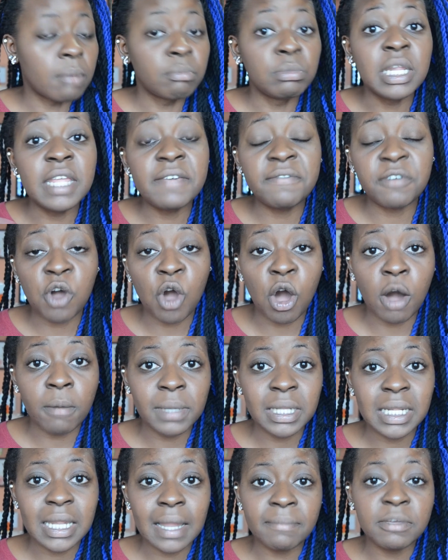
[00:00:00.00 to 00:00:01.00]
Leave a
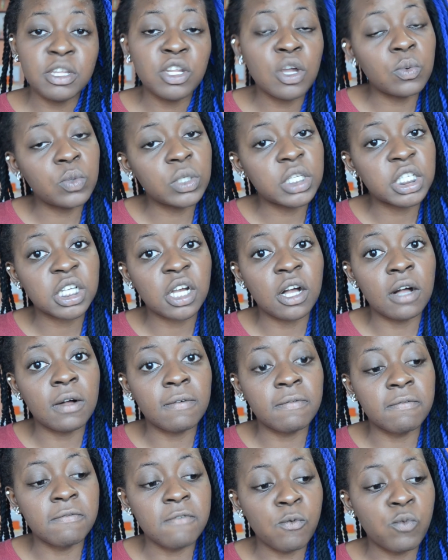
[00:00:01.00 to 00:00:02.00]
comment. Let me know
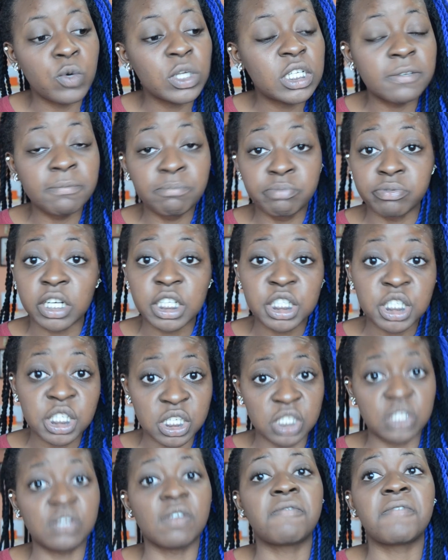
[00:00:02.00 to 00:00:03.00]
which brush
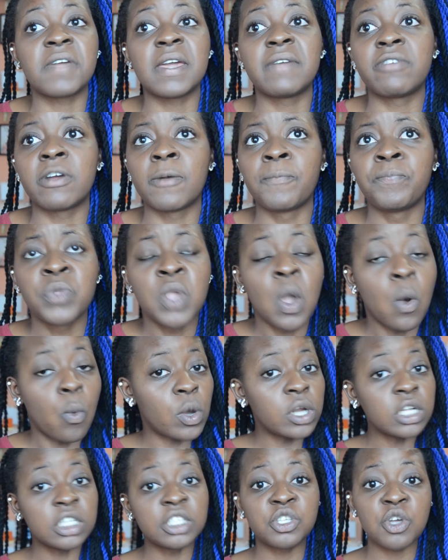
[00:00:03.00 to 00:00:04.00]
is your favorite.
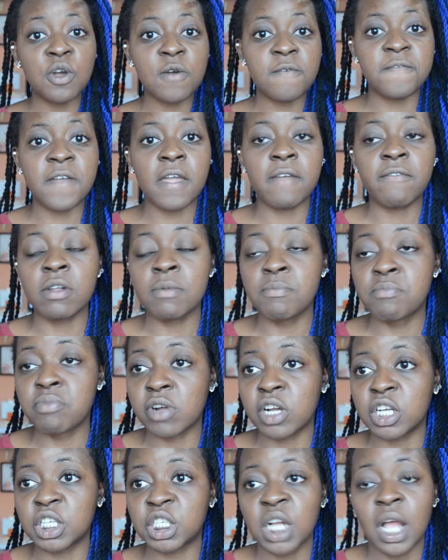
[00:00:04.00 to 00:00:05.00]
What is your favorite
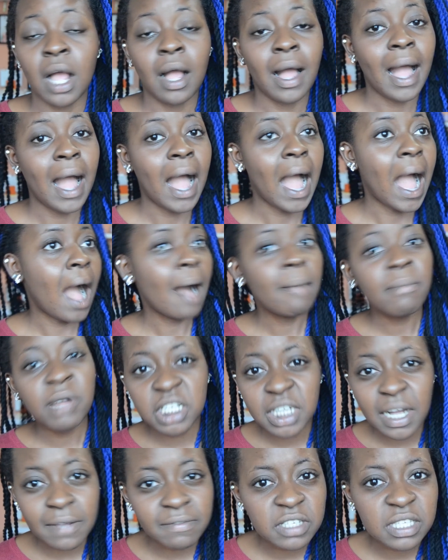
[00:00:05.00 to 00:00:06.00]
brush? How much
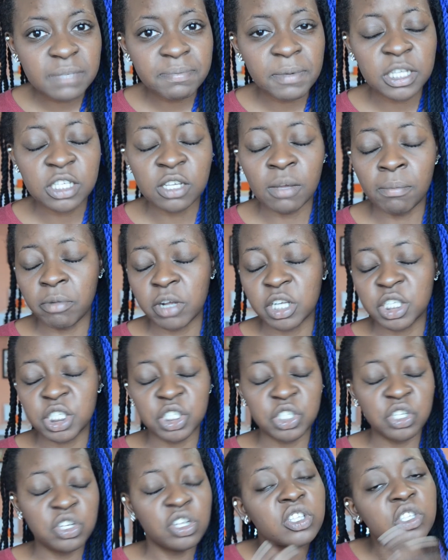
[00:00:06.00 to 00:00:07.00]
have you spent on
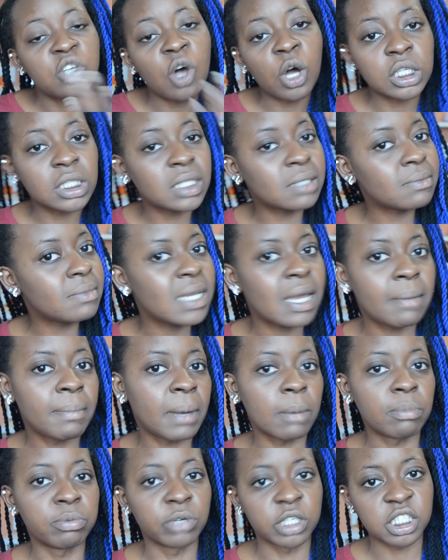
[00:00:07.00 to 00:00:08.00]
brushes? Talk to me
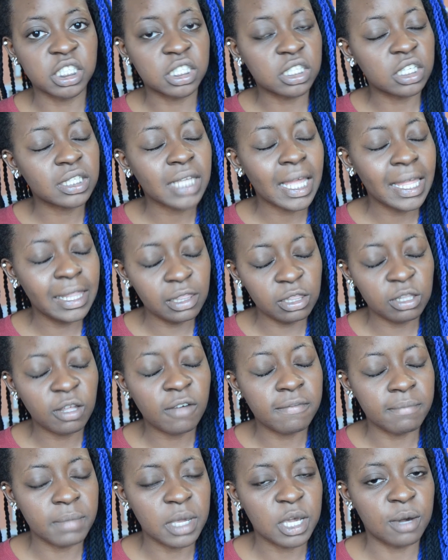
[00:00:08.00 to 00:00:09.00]
about brushes because I
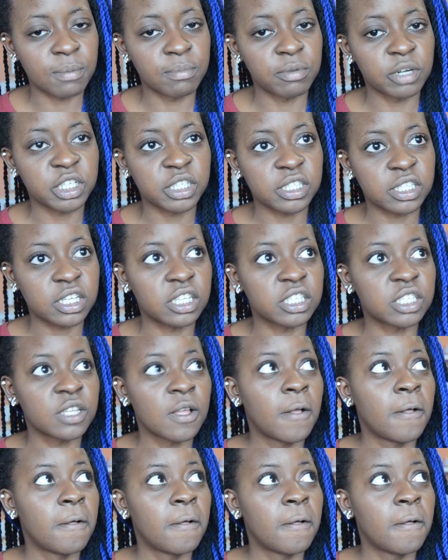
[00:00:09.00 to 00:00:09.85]
love makeup brushes because